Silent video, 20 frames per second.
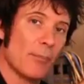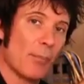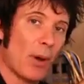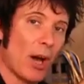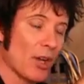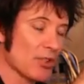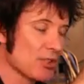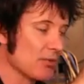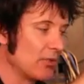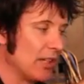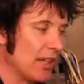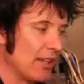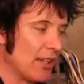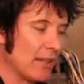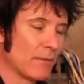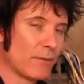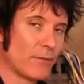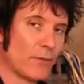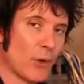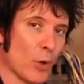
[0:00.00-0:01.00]
part of it and
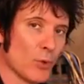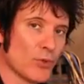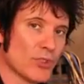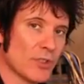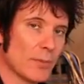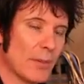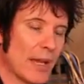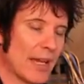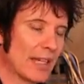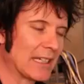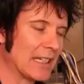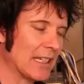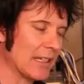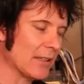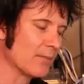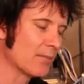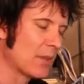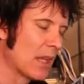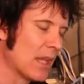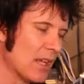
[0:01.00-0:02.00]
then folds it back
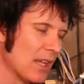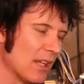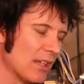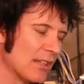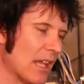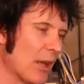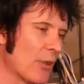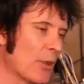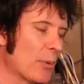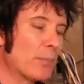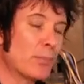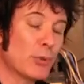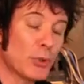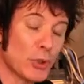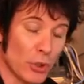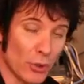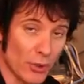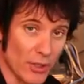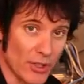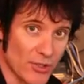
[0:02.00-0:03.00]
in. Now the
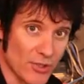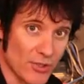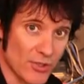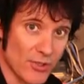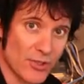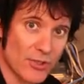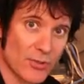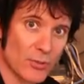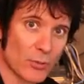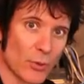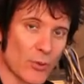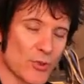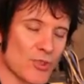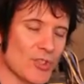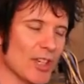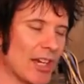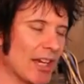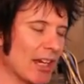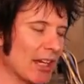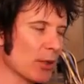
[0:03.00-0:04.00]
purists will
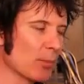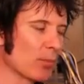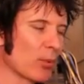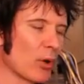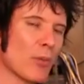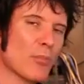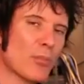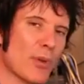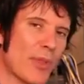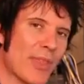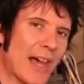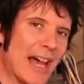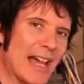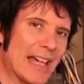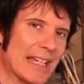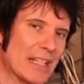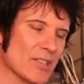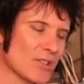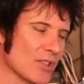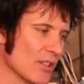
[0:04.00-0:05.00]
say the problem with
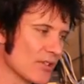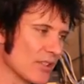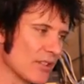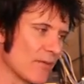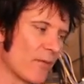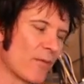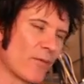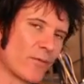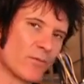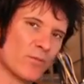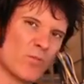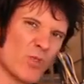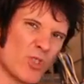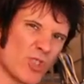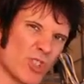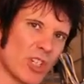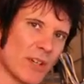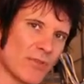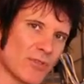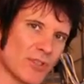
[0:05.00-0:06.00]
that is it
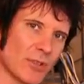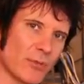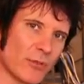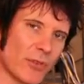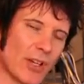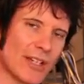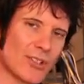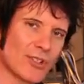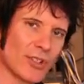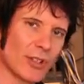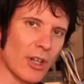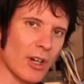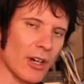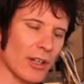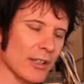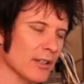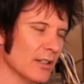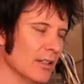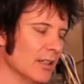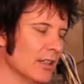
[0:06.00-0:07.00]
shifts the phaser
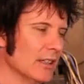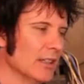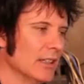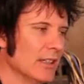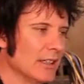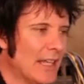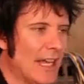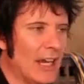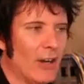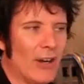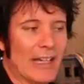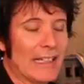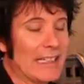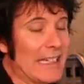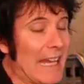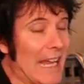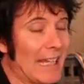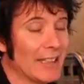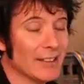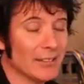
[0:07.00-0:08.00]
line. Now
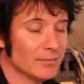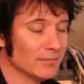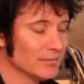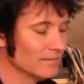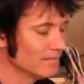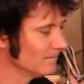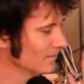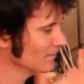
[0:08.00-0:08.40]
again,